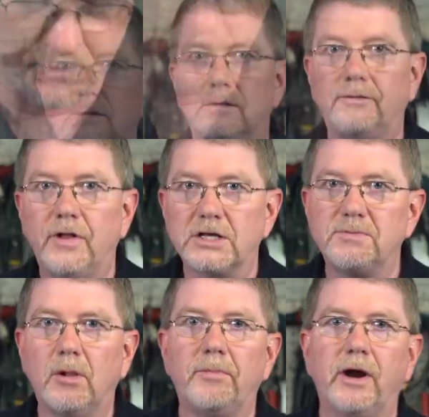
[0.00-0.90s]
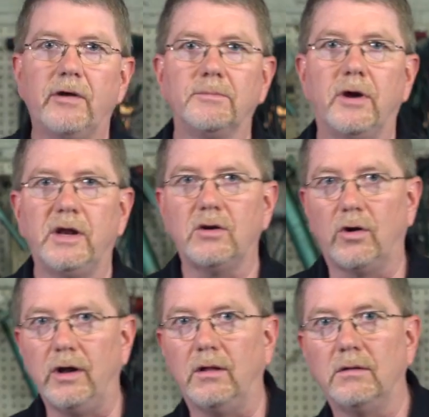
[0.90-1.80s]
The flexible bearing buddy
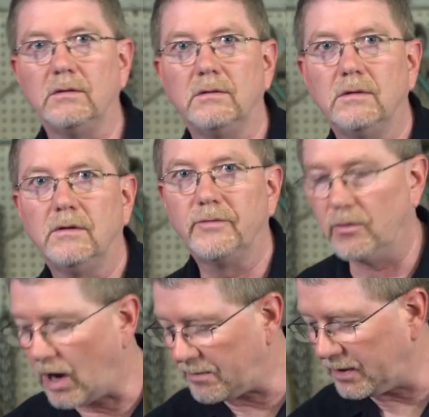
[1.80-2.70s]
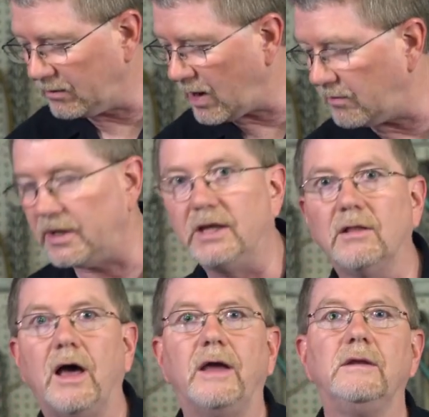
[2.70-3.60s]
coil for wrapping around
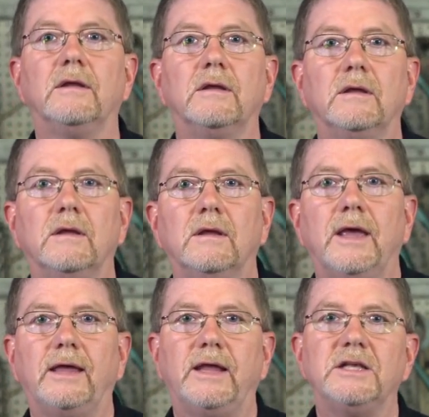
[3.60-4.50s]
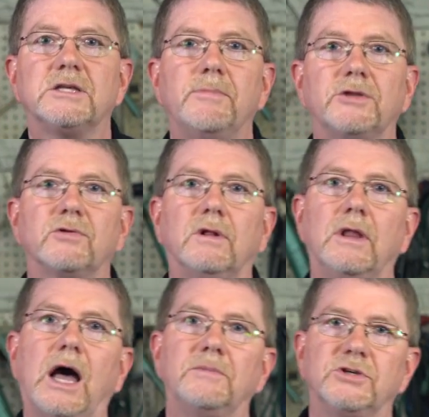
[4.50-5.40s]
inline and asymmetrical
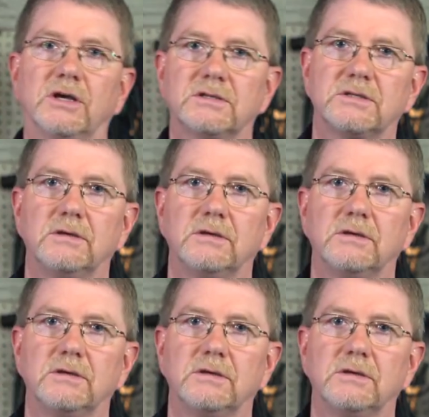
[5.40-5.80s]
objects.